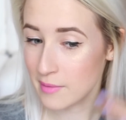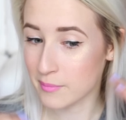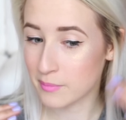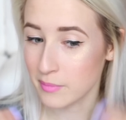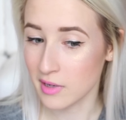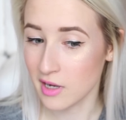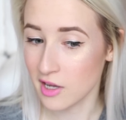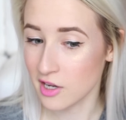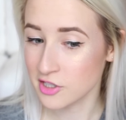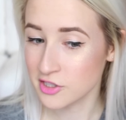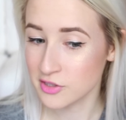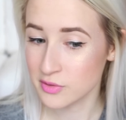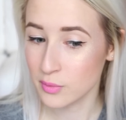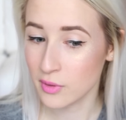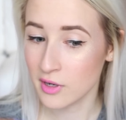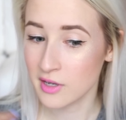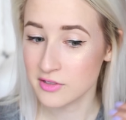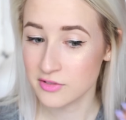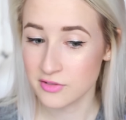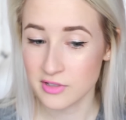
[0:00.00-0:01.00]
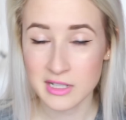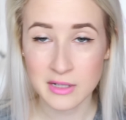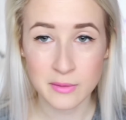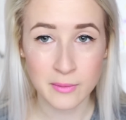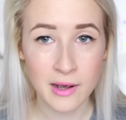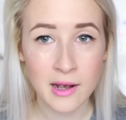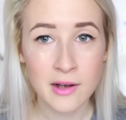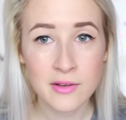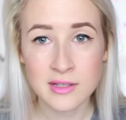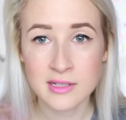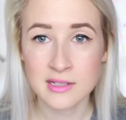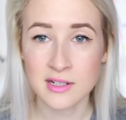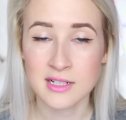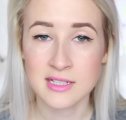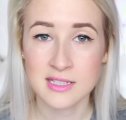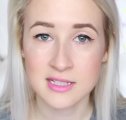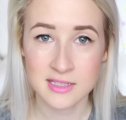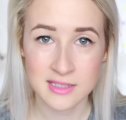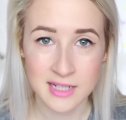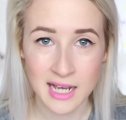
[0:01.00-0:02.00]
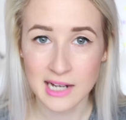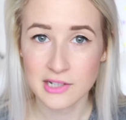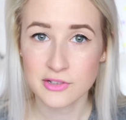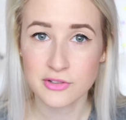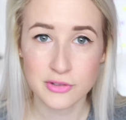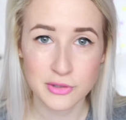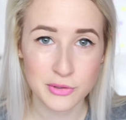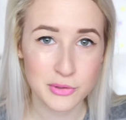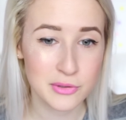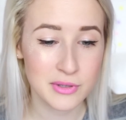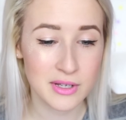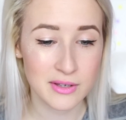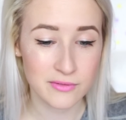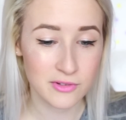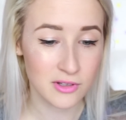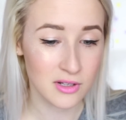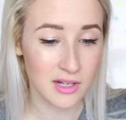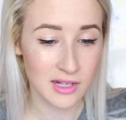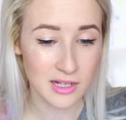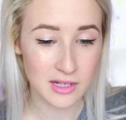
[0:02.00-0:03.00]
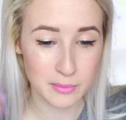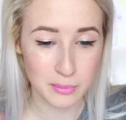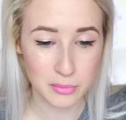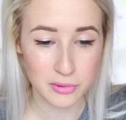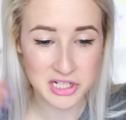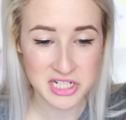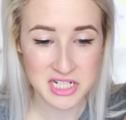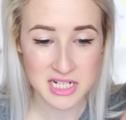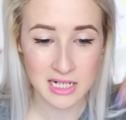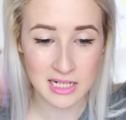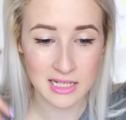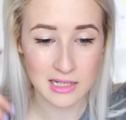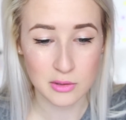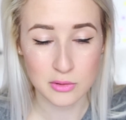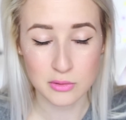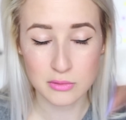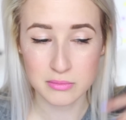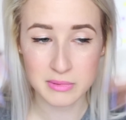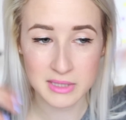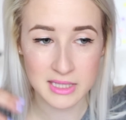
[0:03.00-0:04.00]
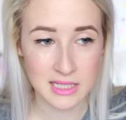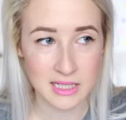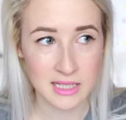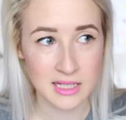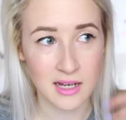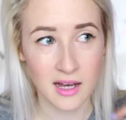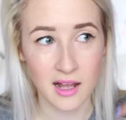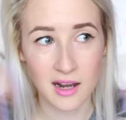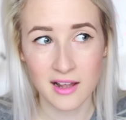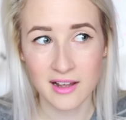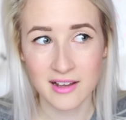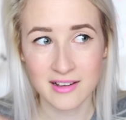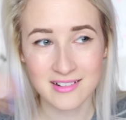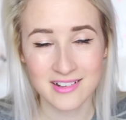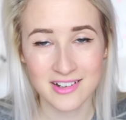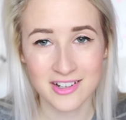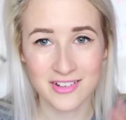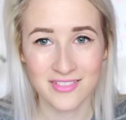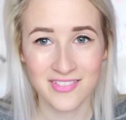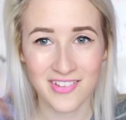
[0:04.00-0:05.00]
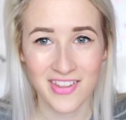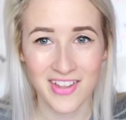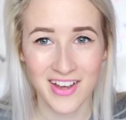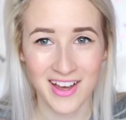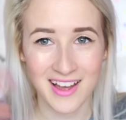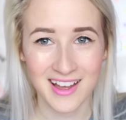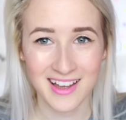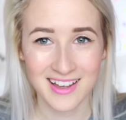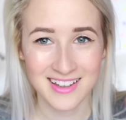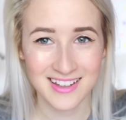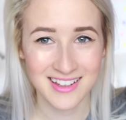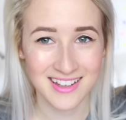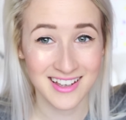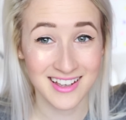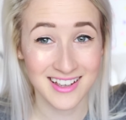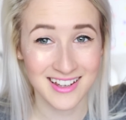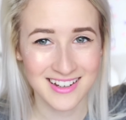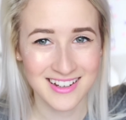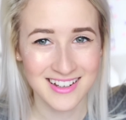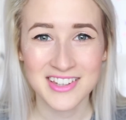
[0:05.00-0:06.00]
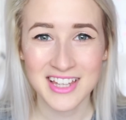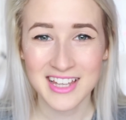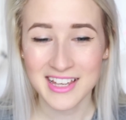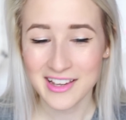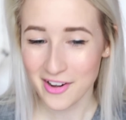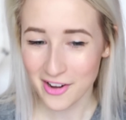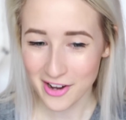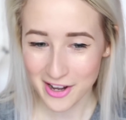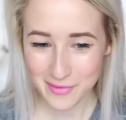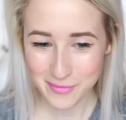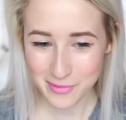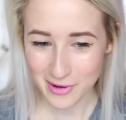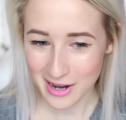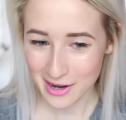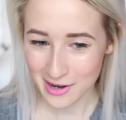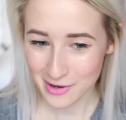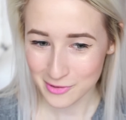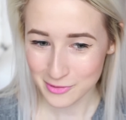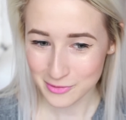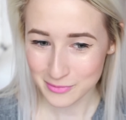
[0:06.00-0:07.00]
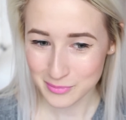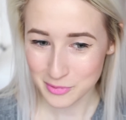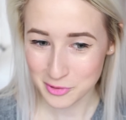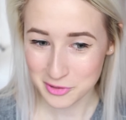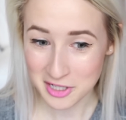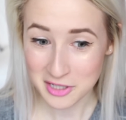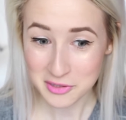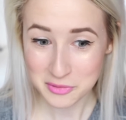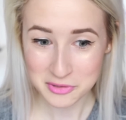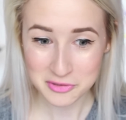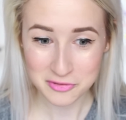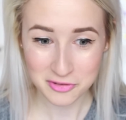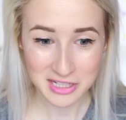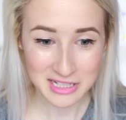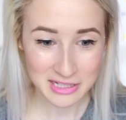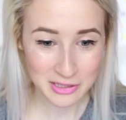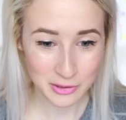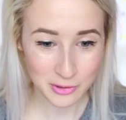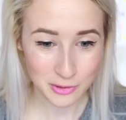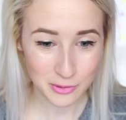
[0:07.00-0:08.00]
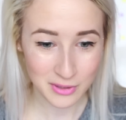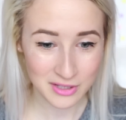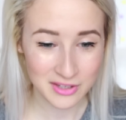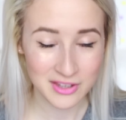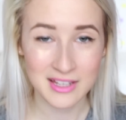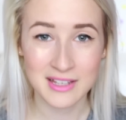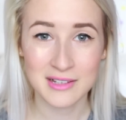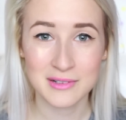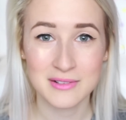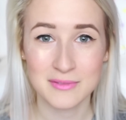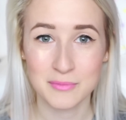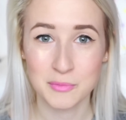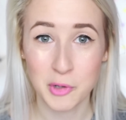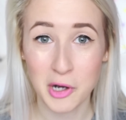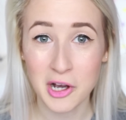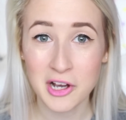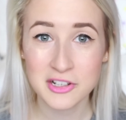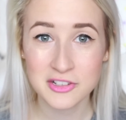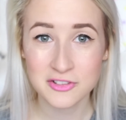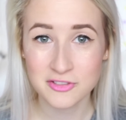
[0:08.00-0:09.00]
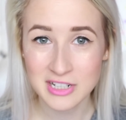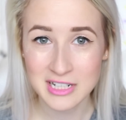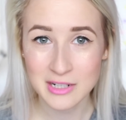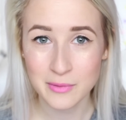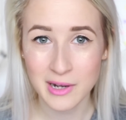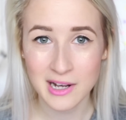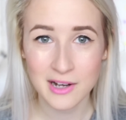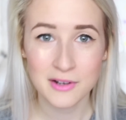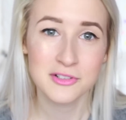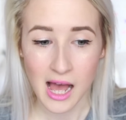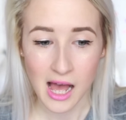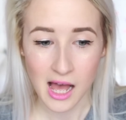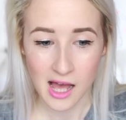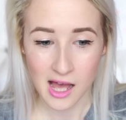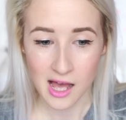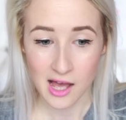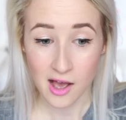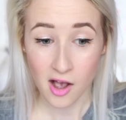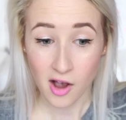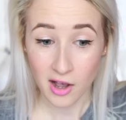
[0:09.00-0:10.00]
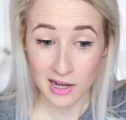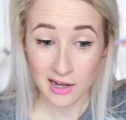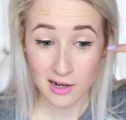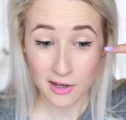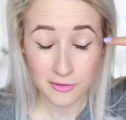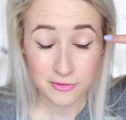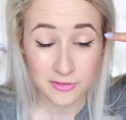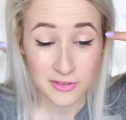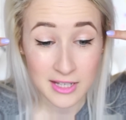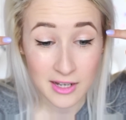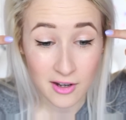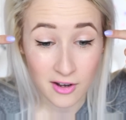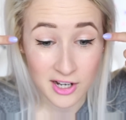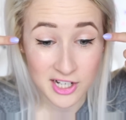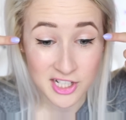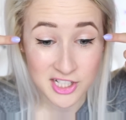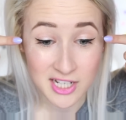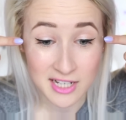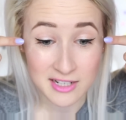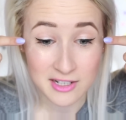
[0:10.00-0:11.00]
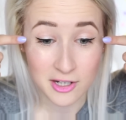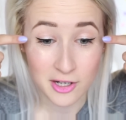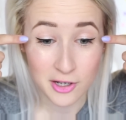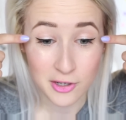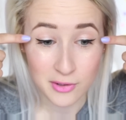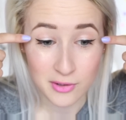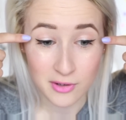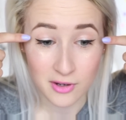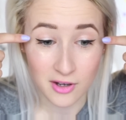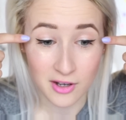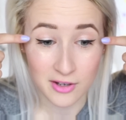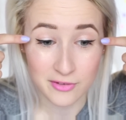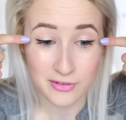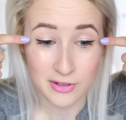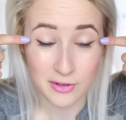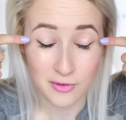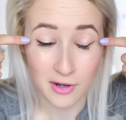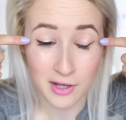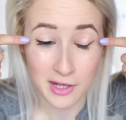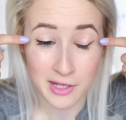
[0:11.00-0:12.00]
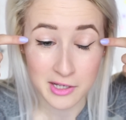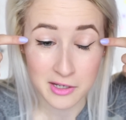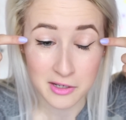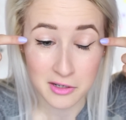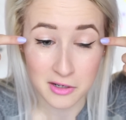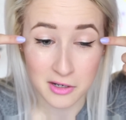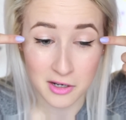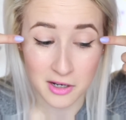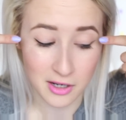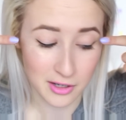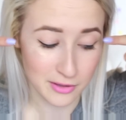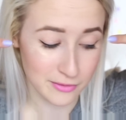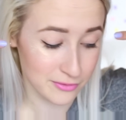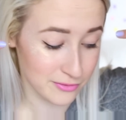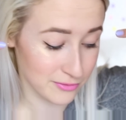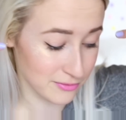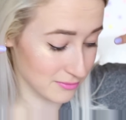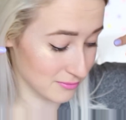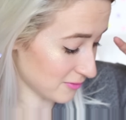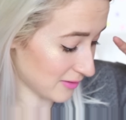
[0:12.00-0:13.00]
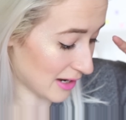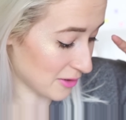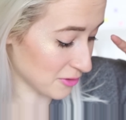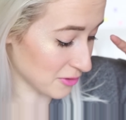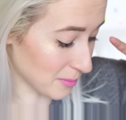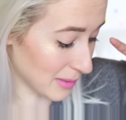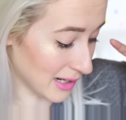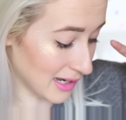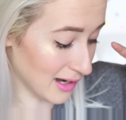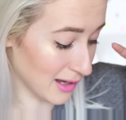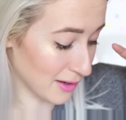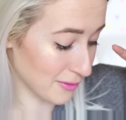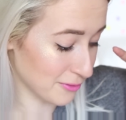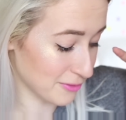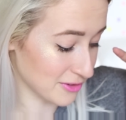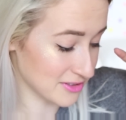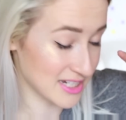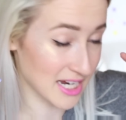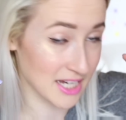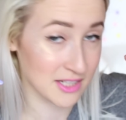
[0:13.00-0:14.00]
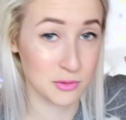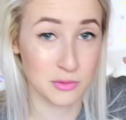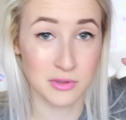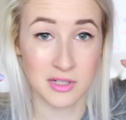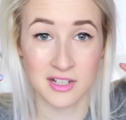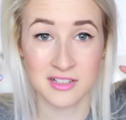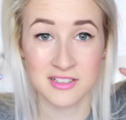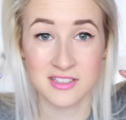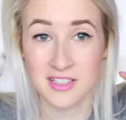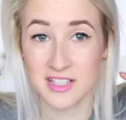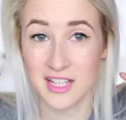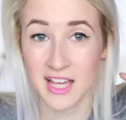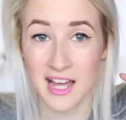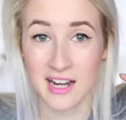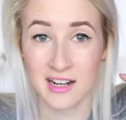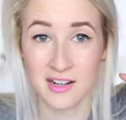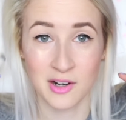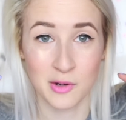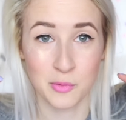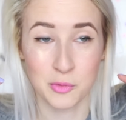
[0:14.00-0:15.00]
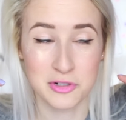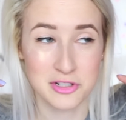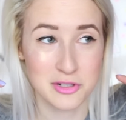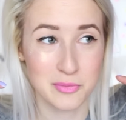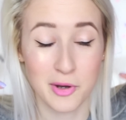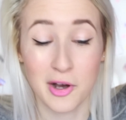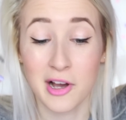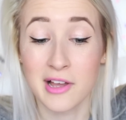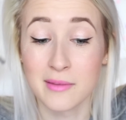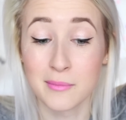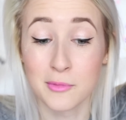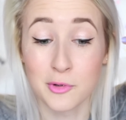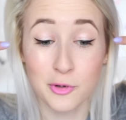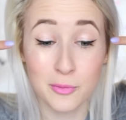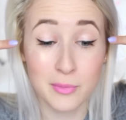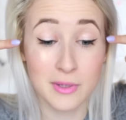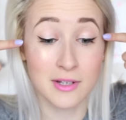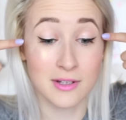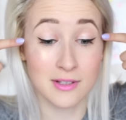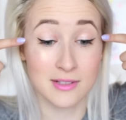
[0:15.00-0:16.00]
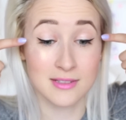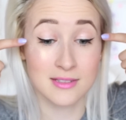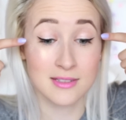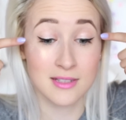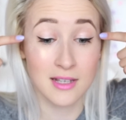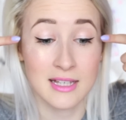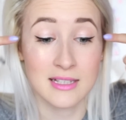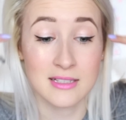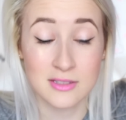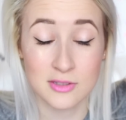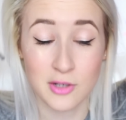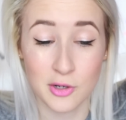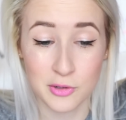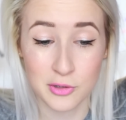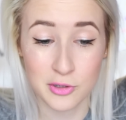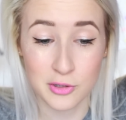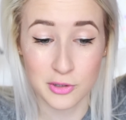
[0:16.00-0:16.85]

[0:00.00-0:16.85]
and blush worked really well. They're nice and natural, give you like a pretty little bit of color over there, yay. The eyebrow product was really cool. I think it worked really well. I love the eyeshadow. I feel like I've found my love for Dazzle Dusts again and I want to buy them all because it's so